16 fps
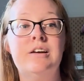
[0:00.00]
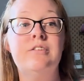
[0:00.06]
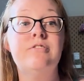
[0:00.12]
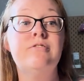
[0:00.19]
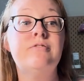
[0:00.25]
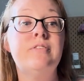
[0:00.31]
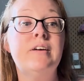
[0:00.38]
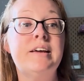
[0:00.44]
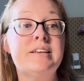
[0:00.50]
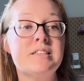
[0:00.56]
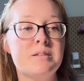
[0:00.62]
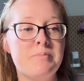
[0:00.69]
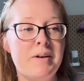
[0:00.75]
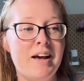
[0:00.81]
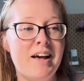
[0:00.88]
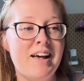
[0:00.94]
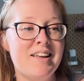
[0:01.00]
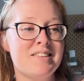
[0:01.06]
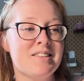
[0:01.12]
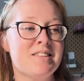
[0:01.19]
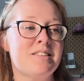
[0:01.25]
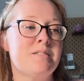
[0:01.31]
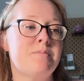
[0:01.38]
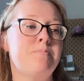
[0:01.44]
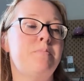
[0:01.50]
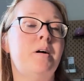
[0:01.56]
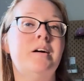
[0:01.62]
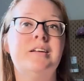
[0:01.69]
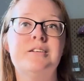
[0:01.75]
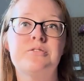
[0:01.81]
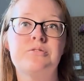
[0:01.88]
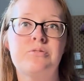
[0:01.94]
face masks,
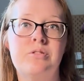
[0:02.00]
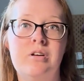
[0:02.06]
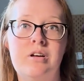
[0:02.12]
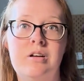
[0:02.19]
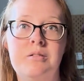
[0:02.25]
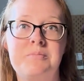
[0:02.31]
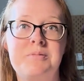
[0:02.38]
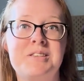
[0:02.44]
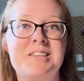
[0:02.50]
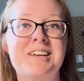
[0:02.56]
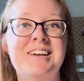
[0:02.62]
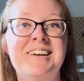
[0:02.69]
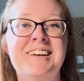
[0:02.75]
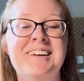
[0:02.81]
body scrubs,